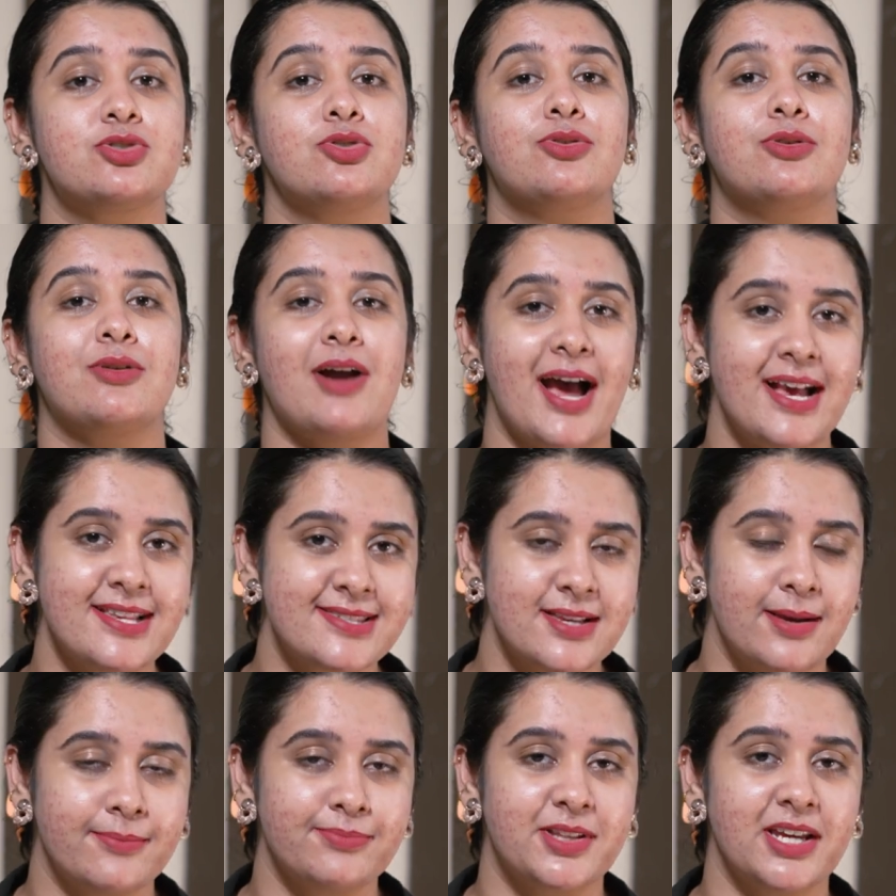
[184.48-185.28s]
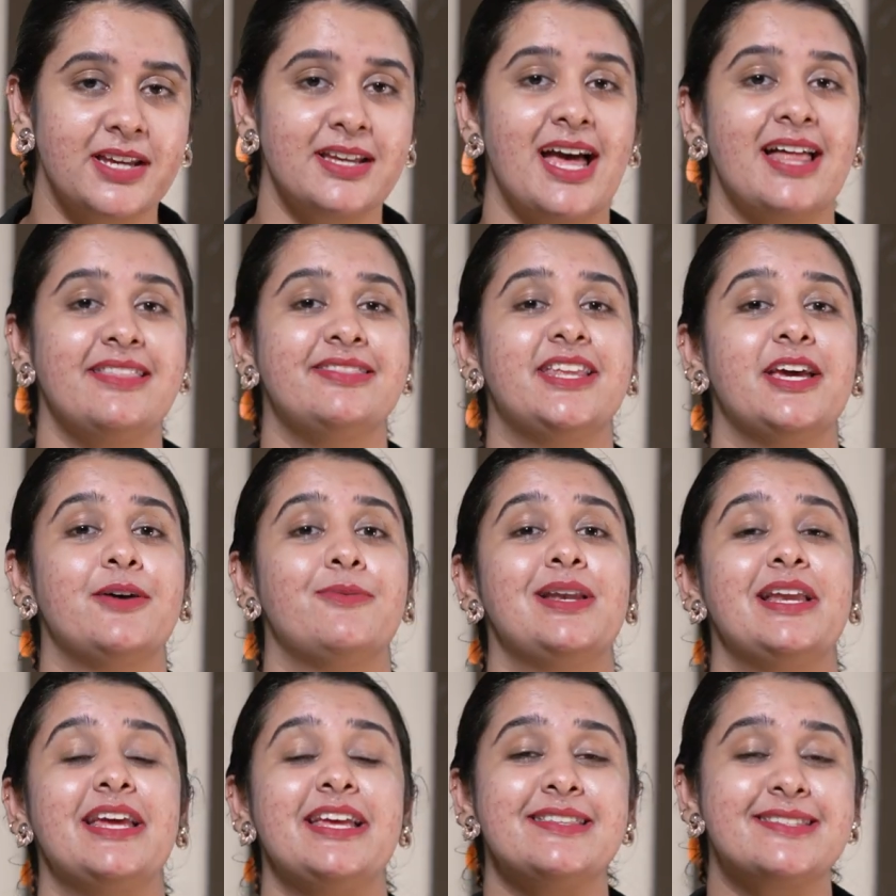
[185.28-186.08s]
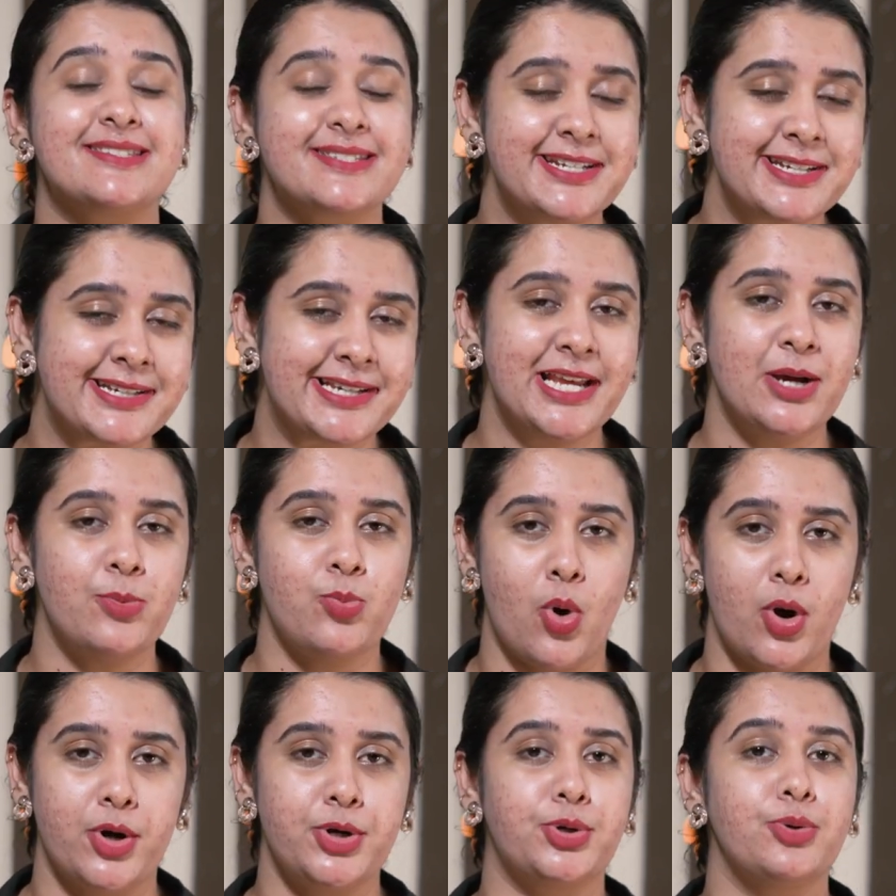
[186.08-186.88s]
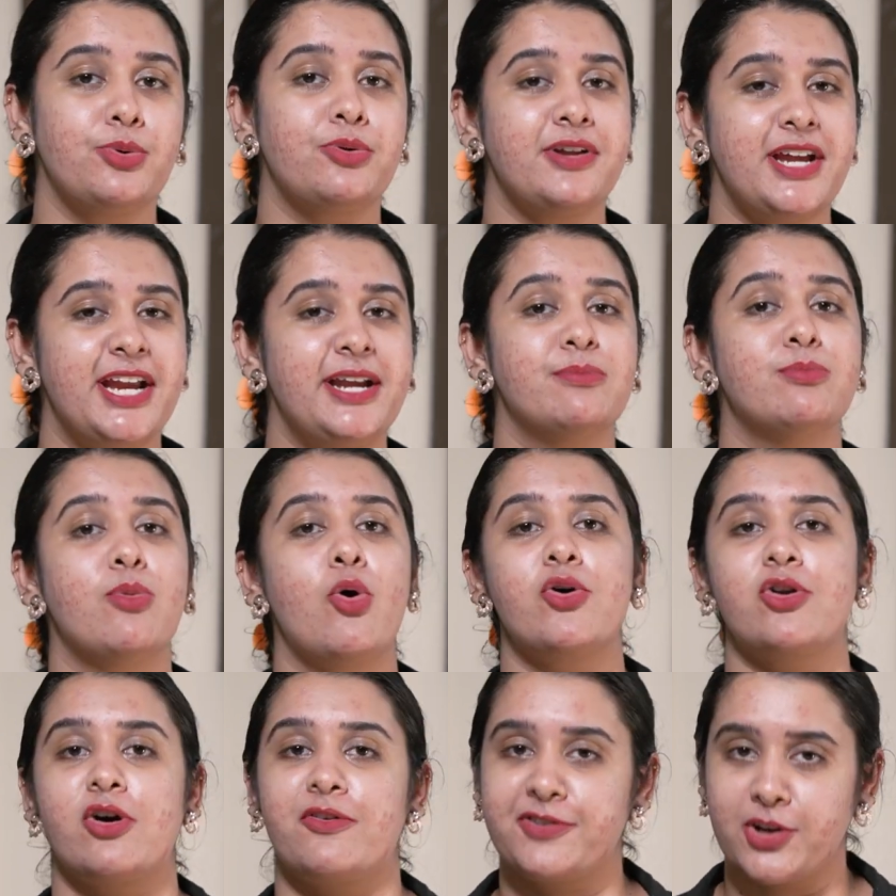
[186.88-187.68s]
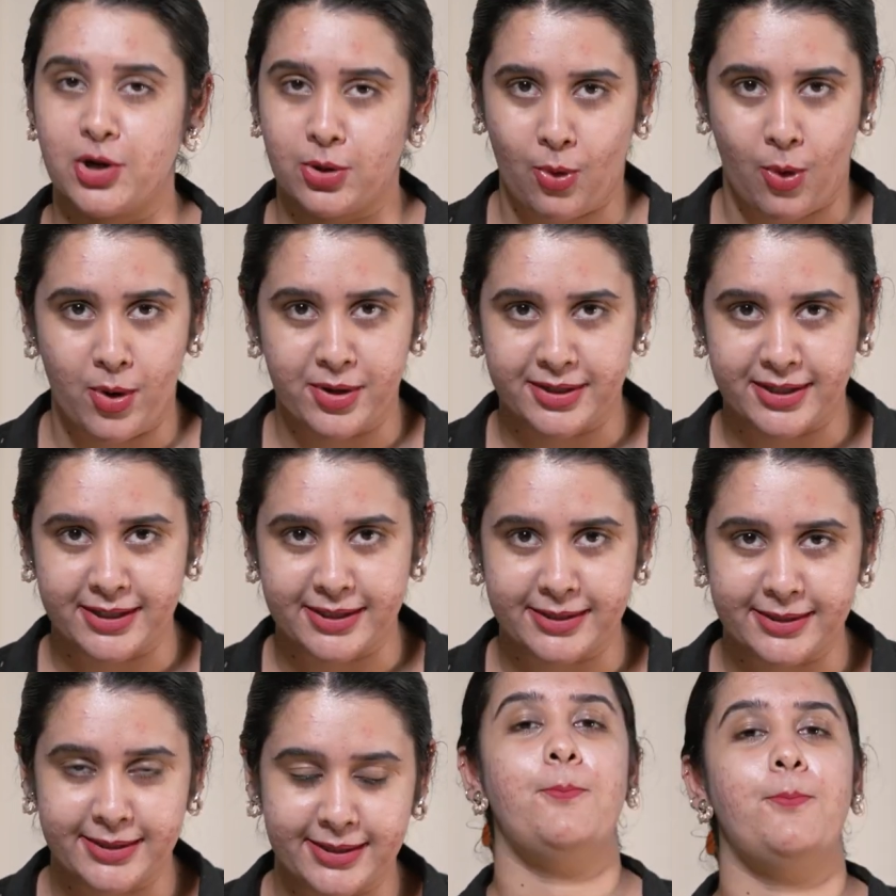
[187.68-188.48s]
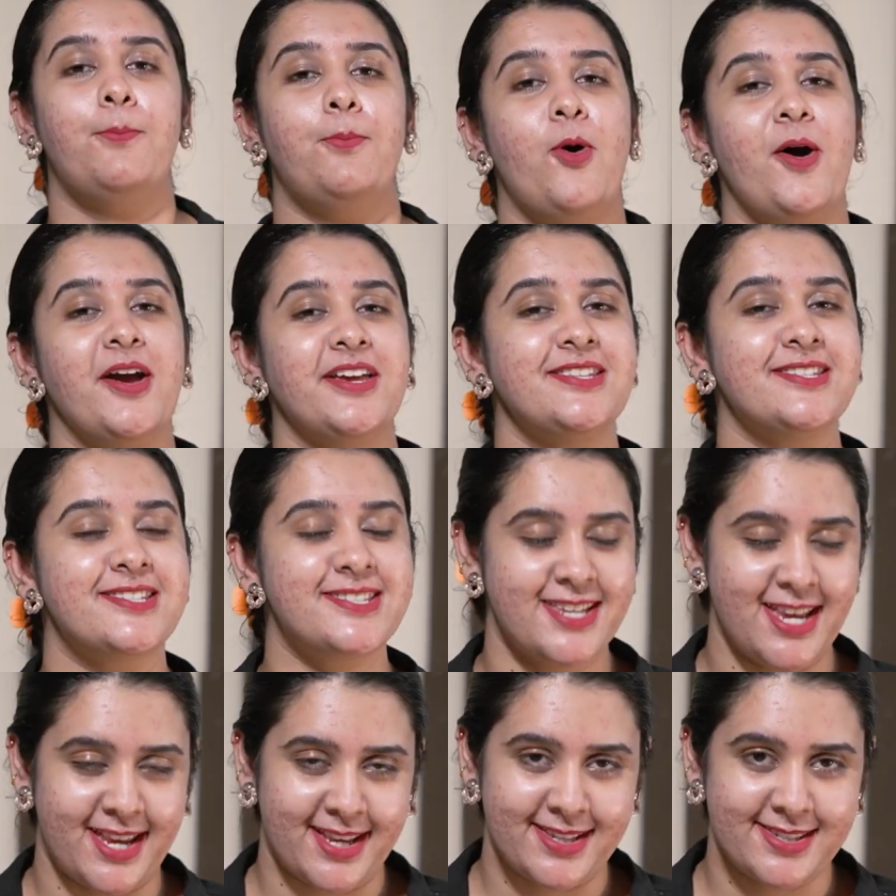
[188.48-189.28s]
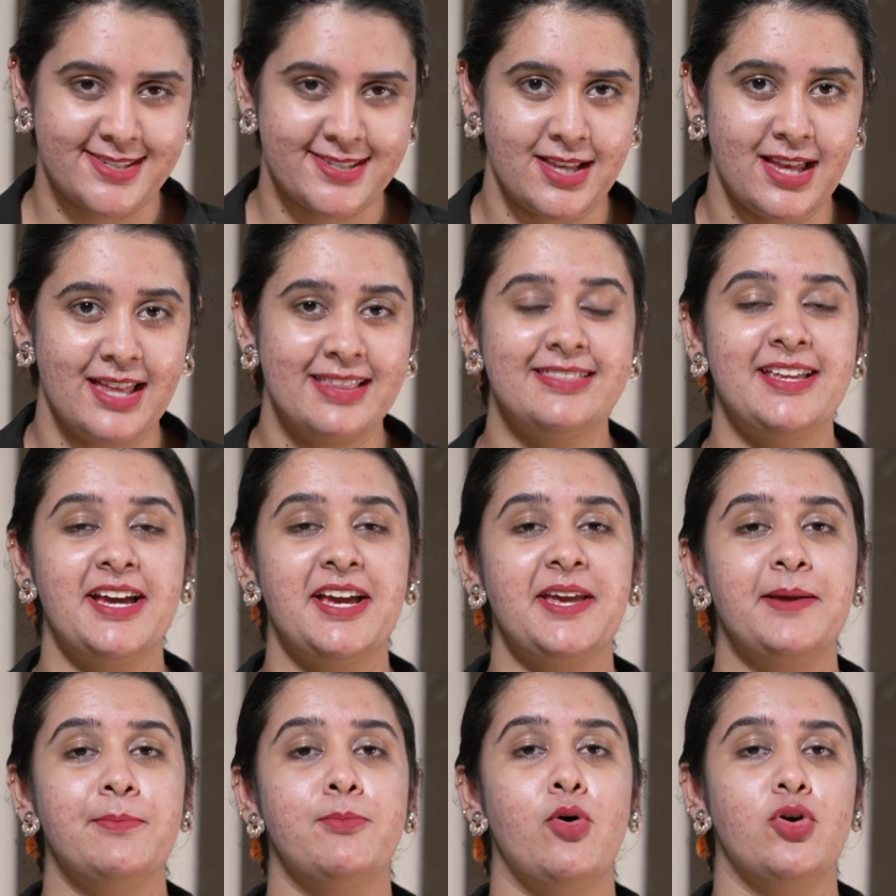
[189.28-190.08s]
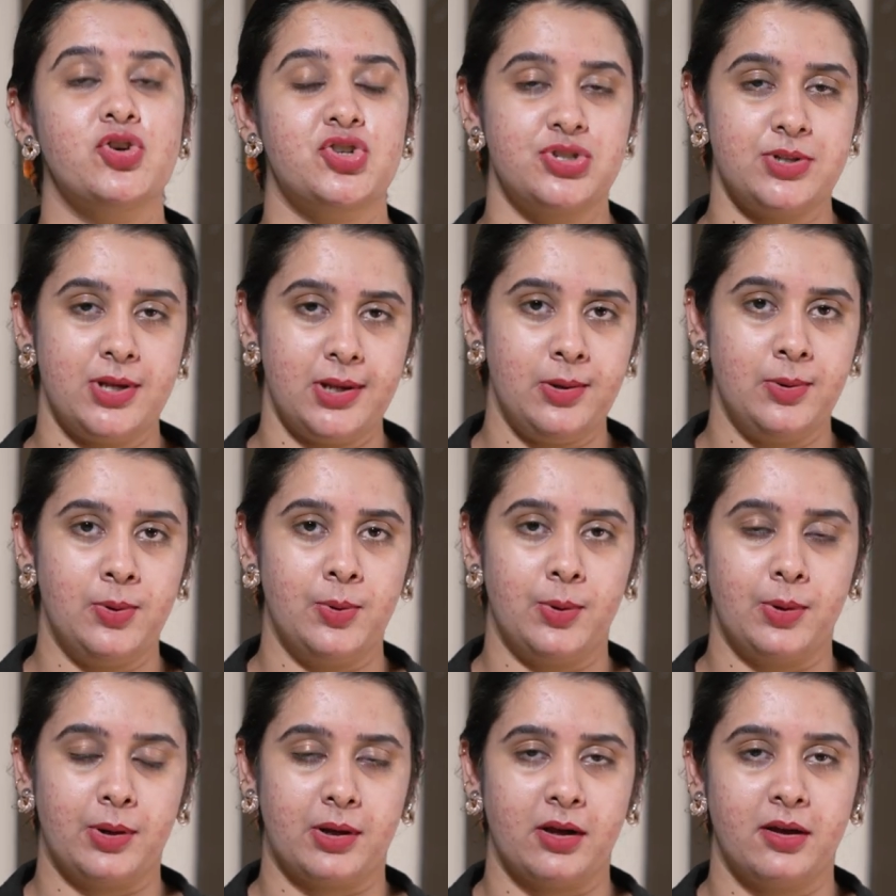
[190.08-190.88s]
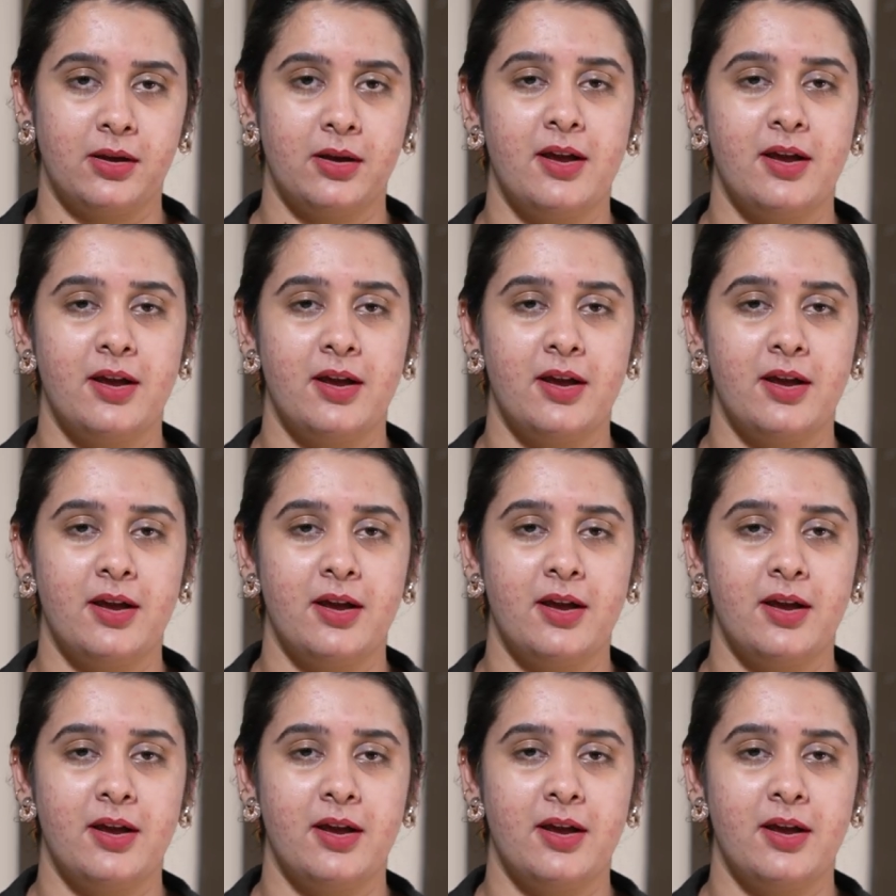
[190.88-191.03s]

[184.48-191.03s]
to try something and they will instantly want to read more of your content. Point 6. The emotional hook.